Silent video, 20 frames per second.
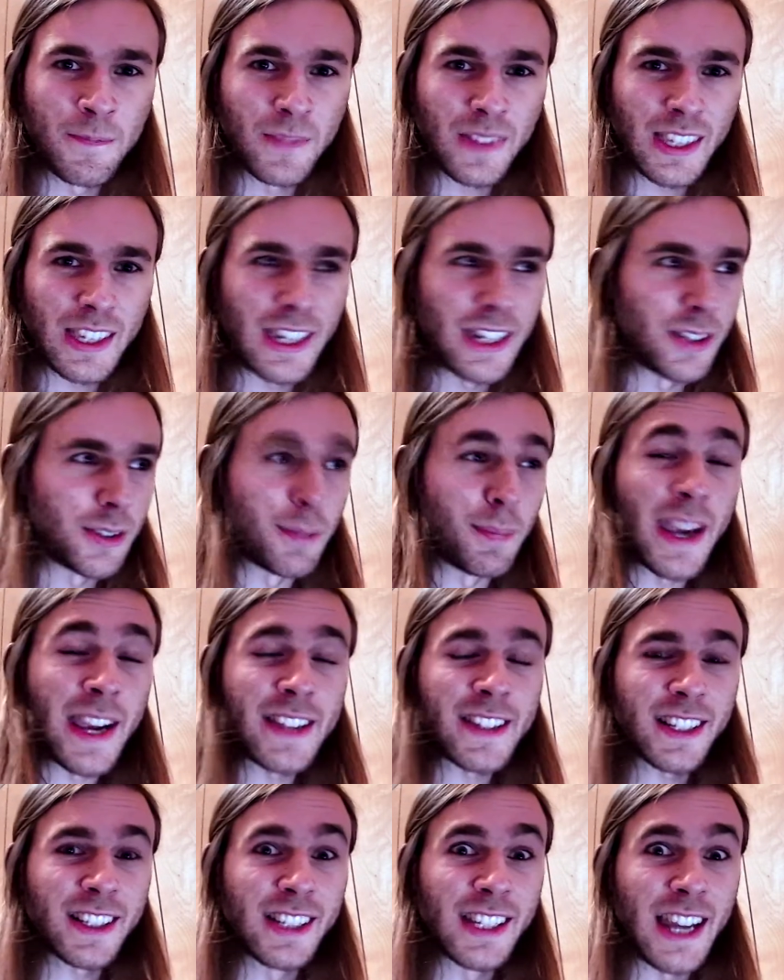It's
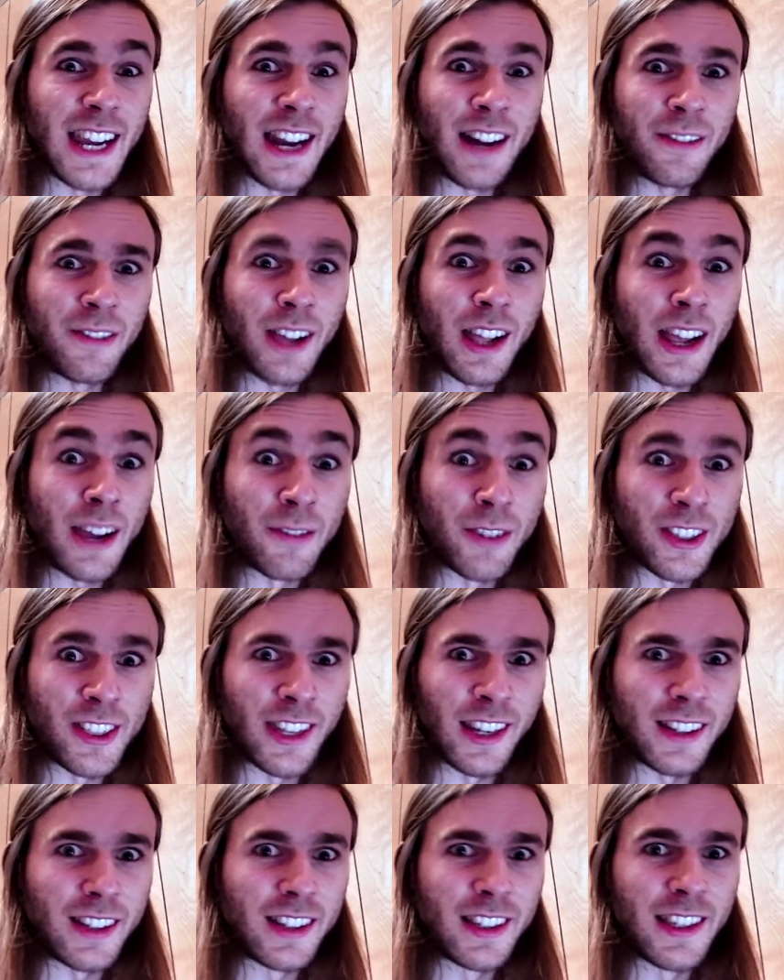basically
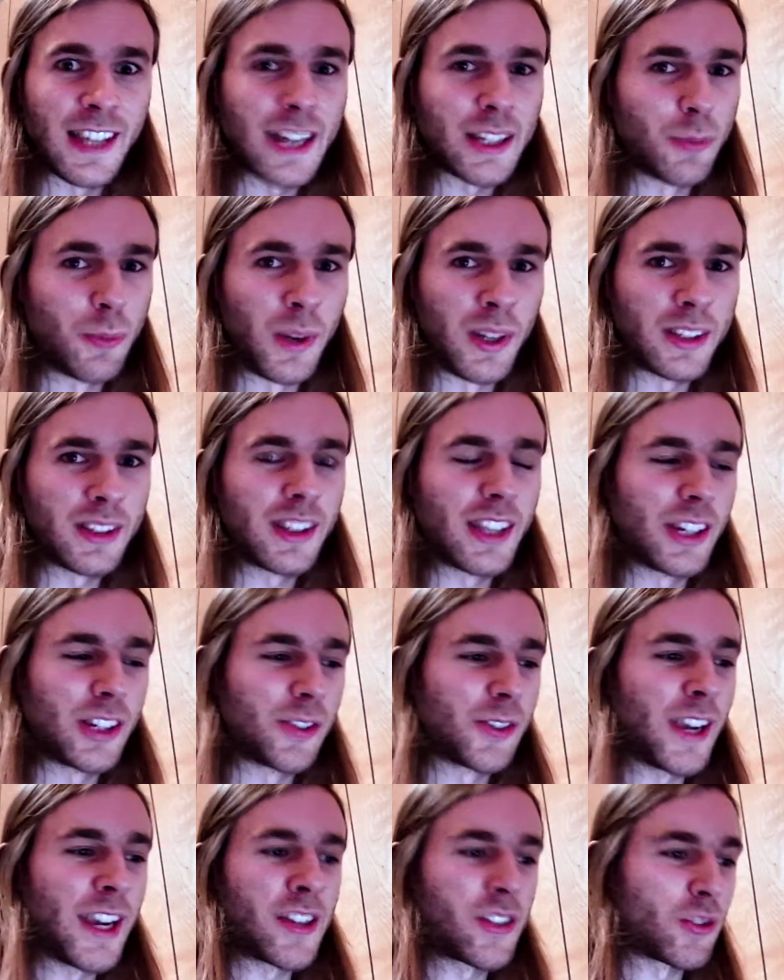everything. That's what the
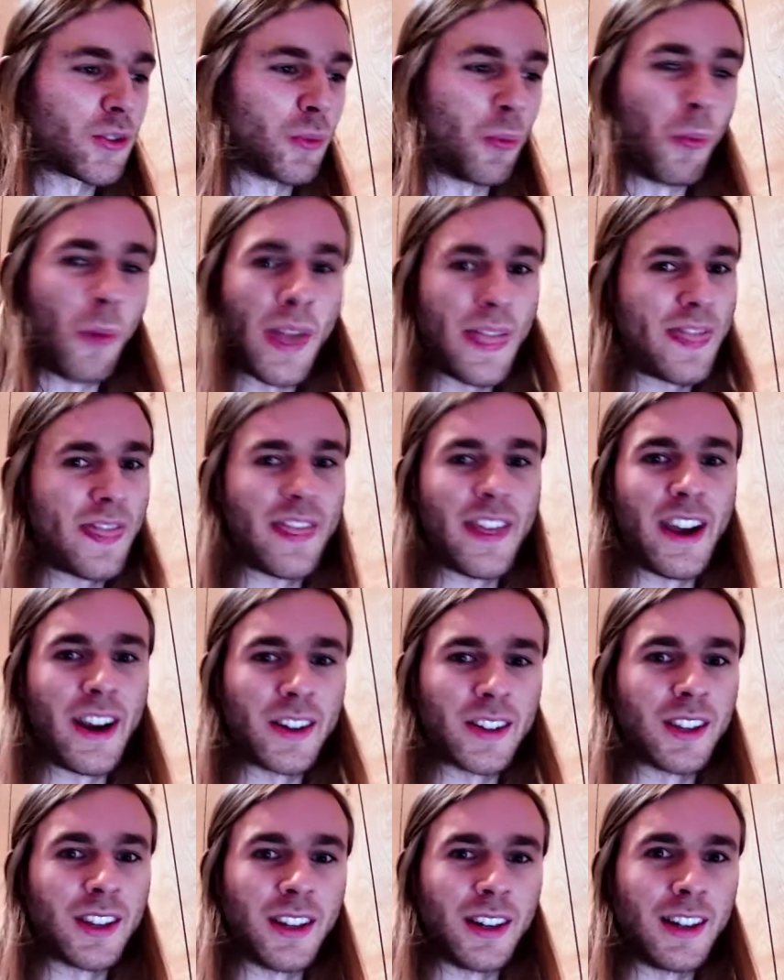creators went there
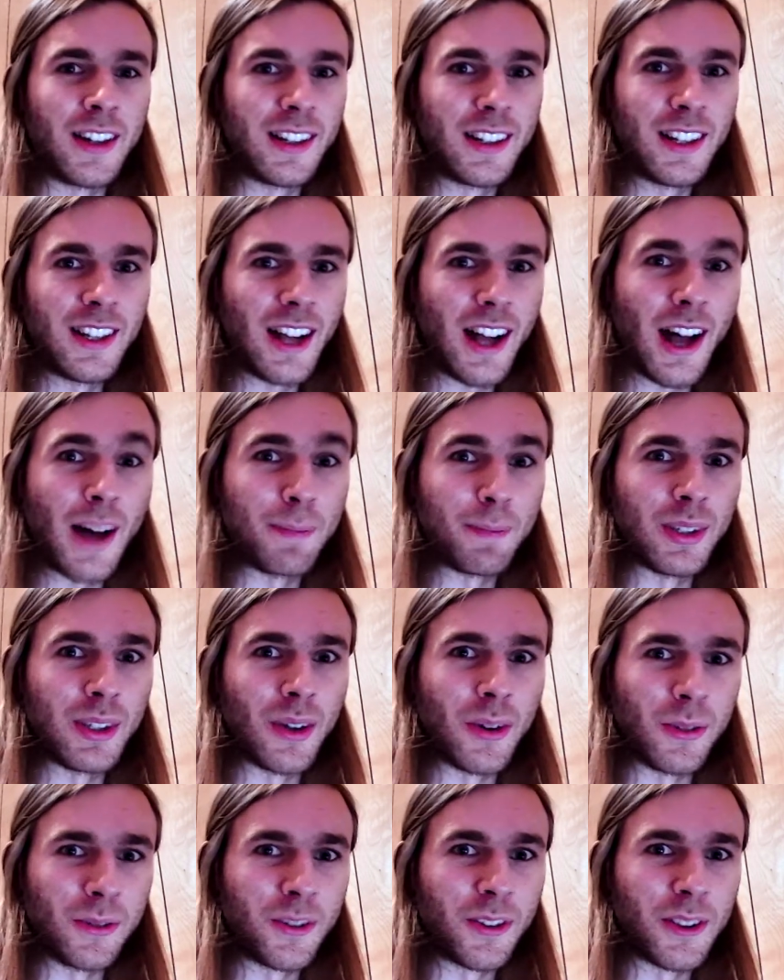to
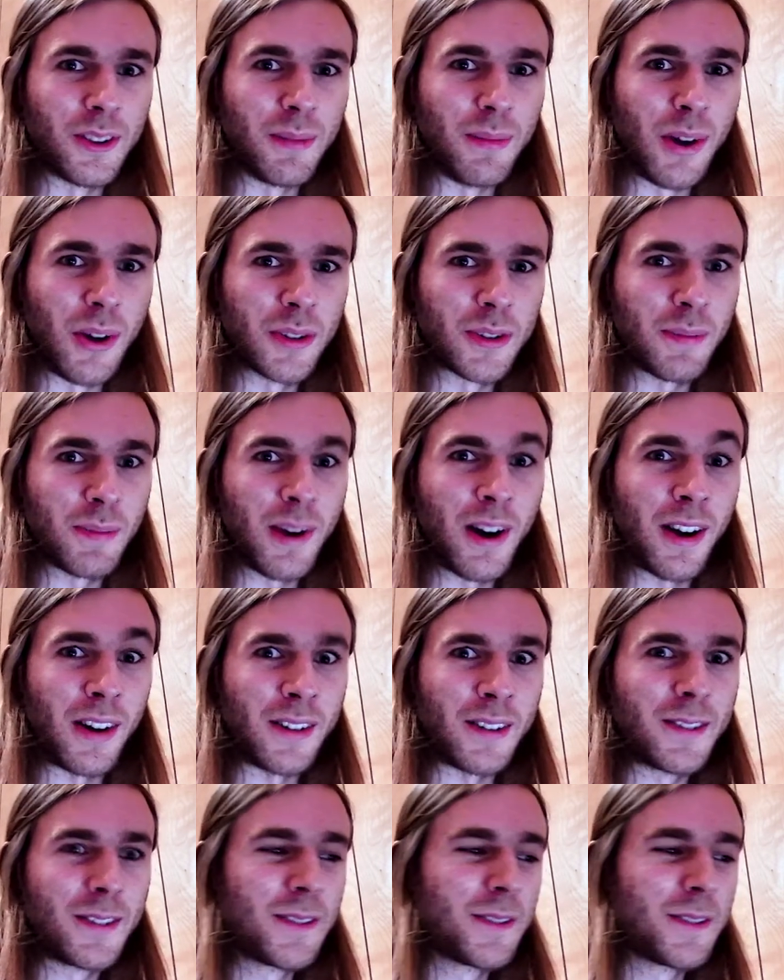upload for the most part.